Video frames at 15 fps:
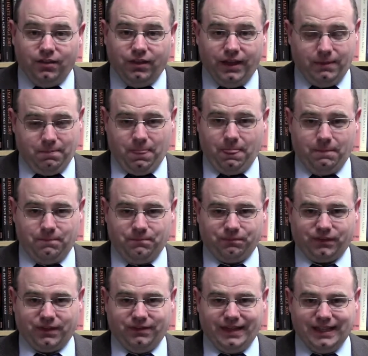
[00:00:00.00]
That
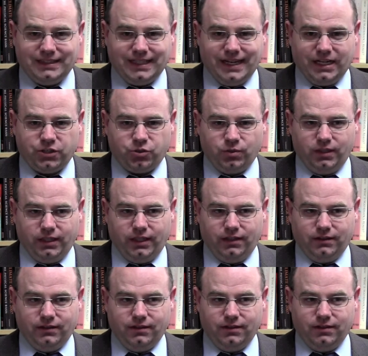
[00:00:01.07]
that's
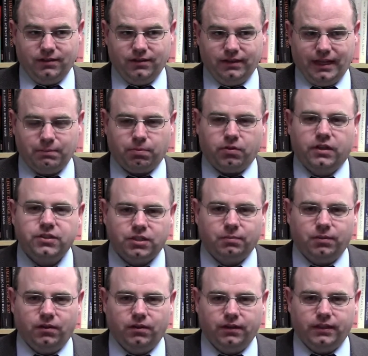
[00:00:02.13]
actually that
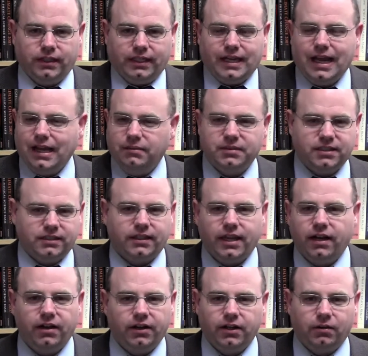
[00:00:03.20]
principle that the economist is
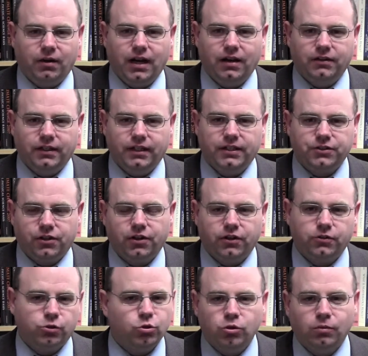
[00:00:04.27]
carrying around in his or
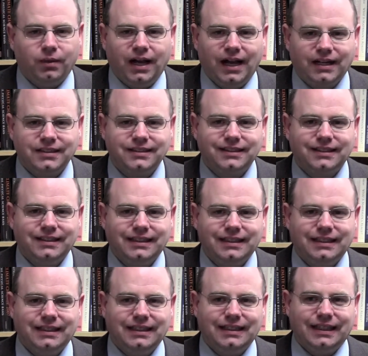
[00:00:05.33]
her toolbox
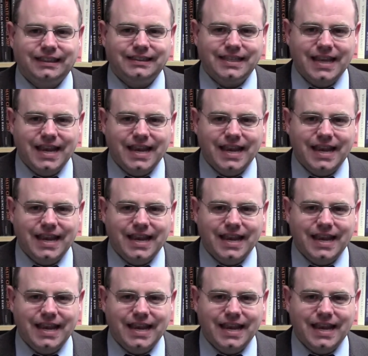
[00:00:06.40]
is